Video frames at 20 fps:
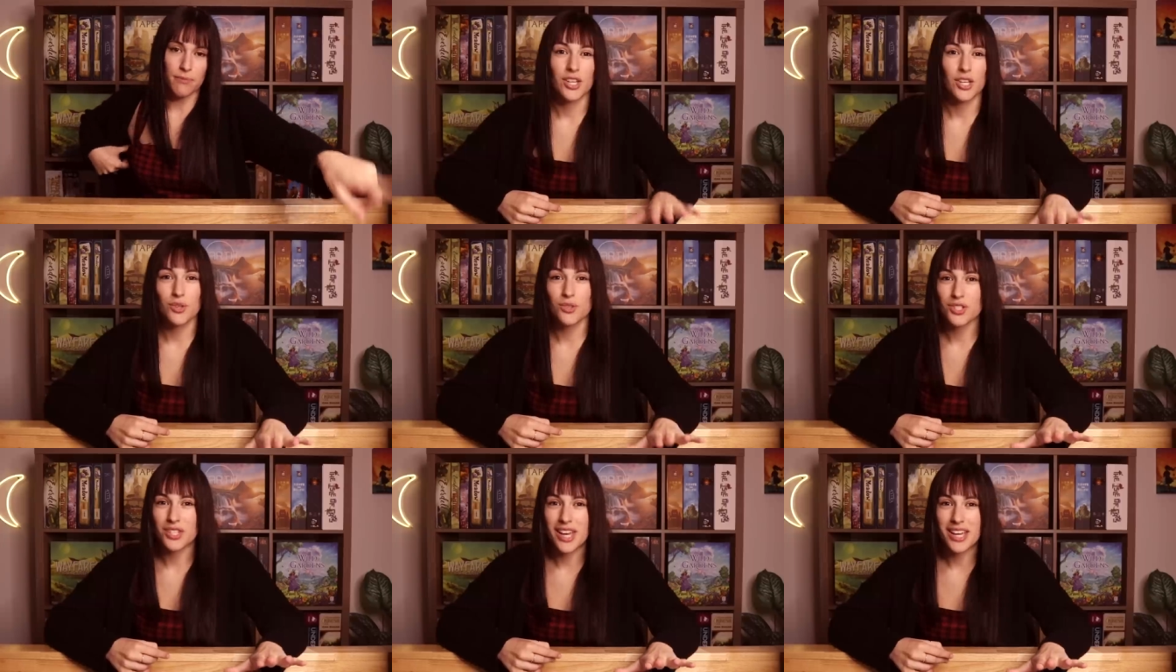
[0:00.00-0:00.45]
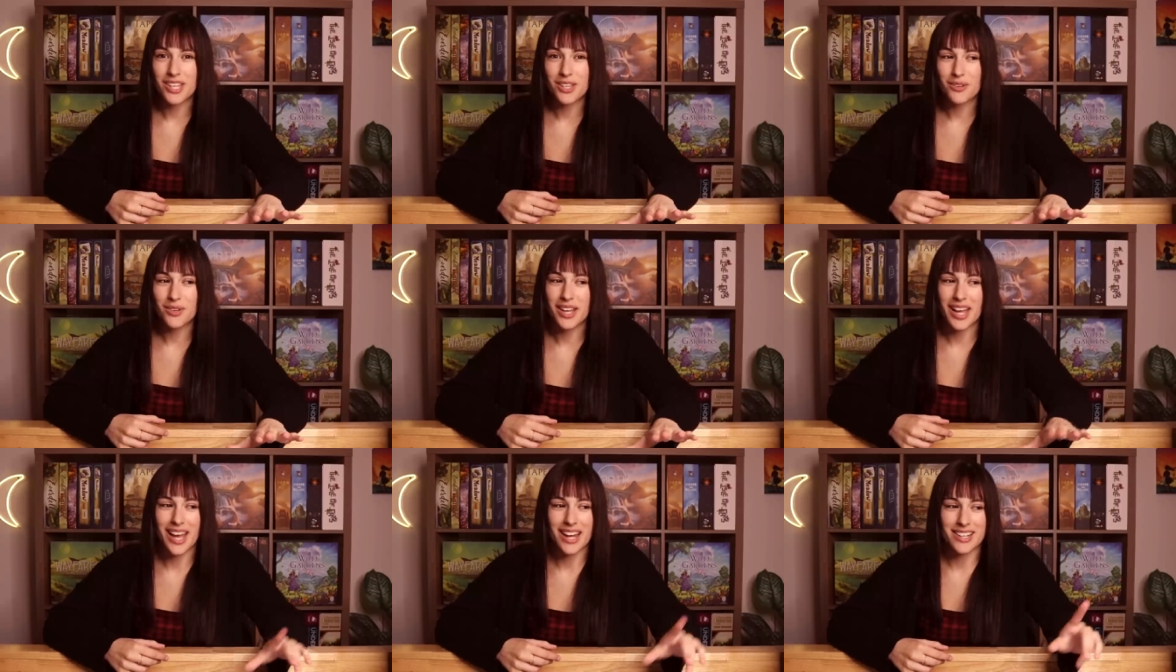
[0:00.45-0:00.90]
Huge thank you
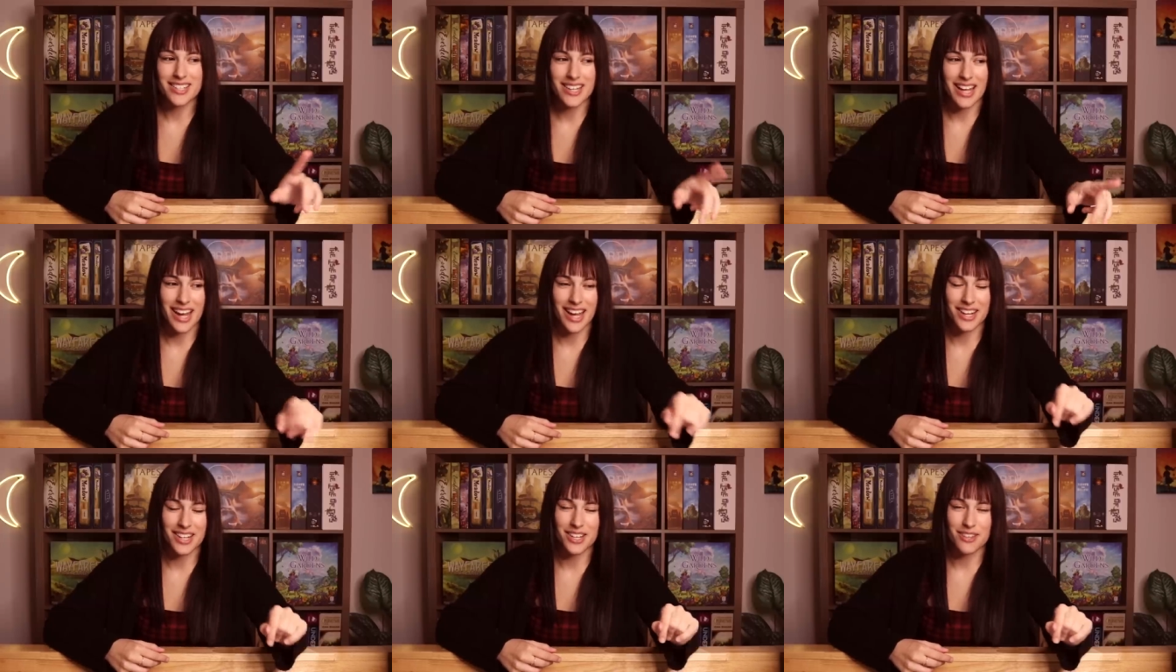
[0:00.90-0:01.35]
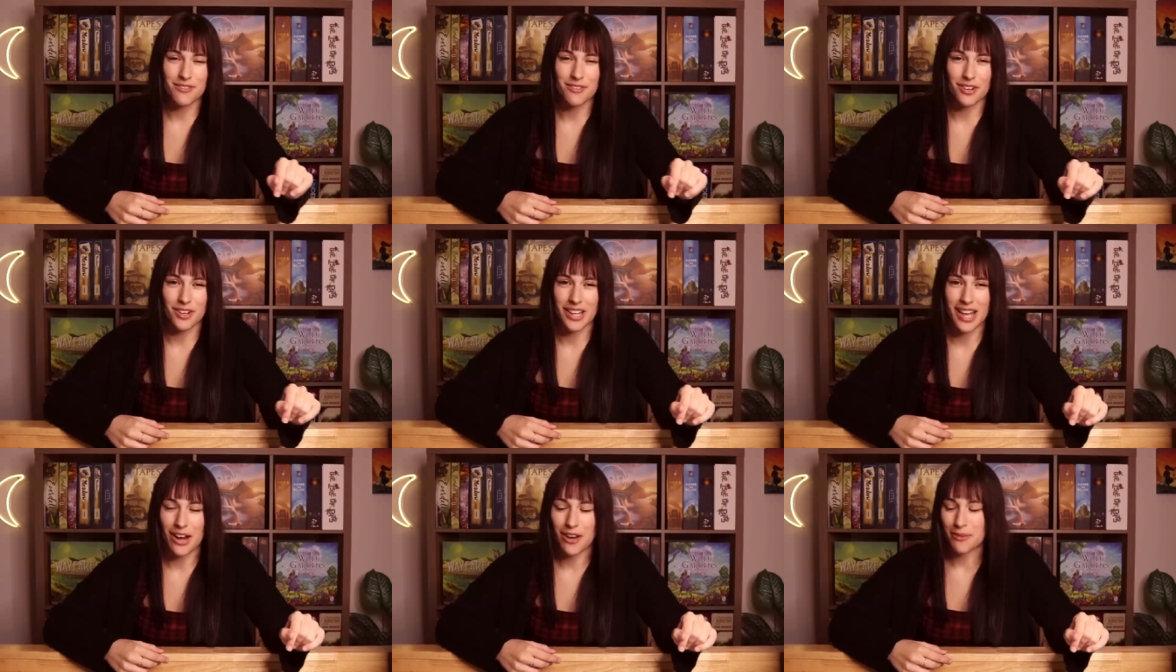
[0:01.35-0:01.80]
again to Andy for
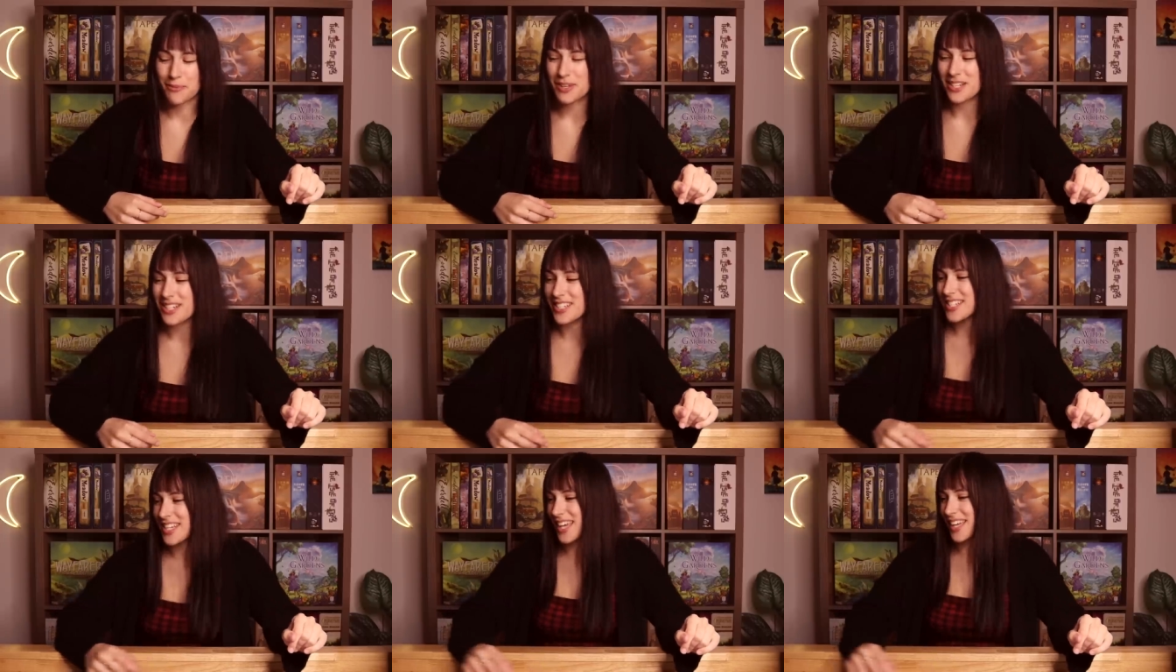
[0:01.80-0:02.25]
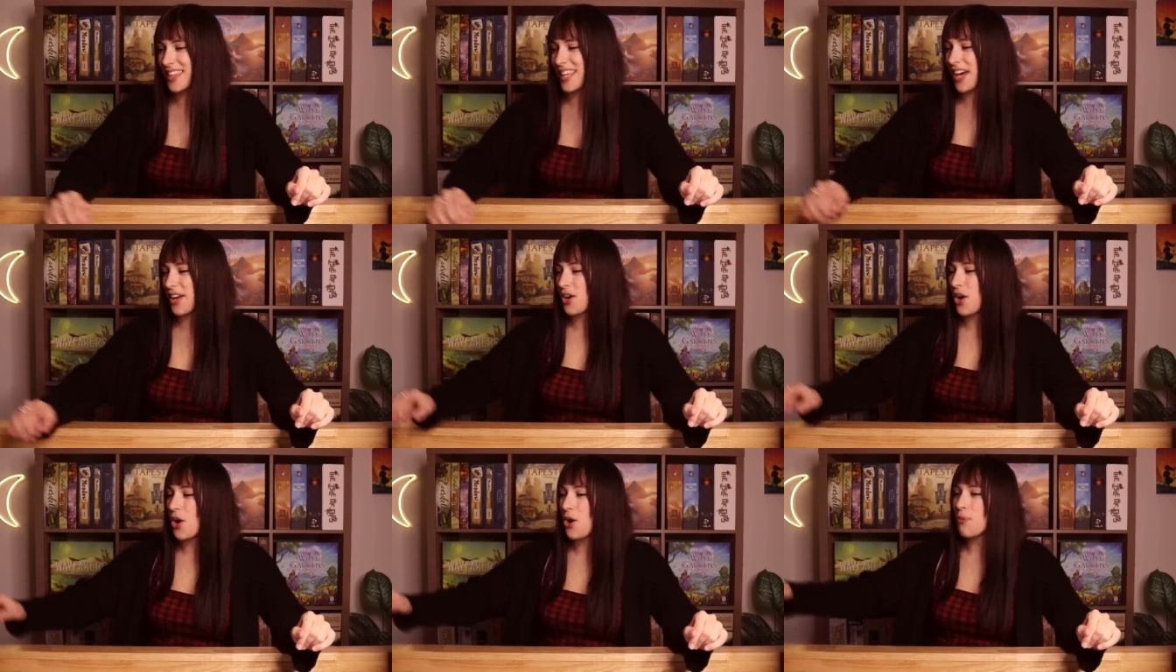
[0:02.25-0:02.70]
allowing me to take
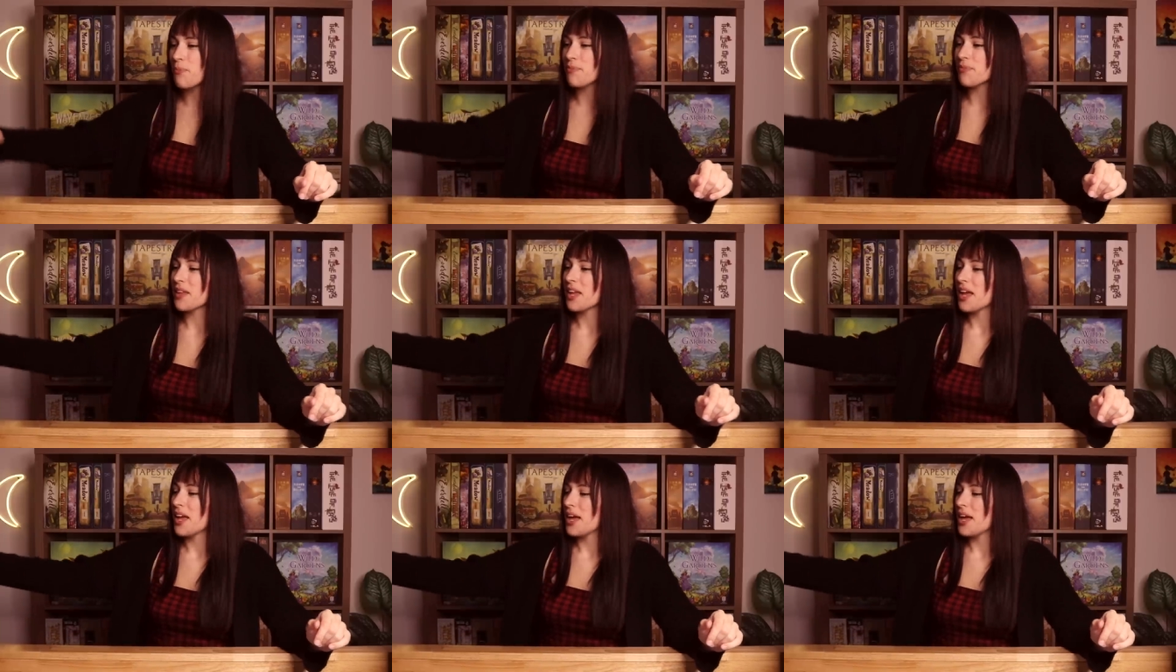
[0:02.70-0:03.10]
that home.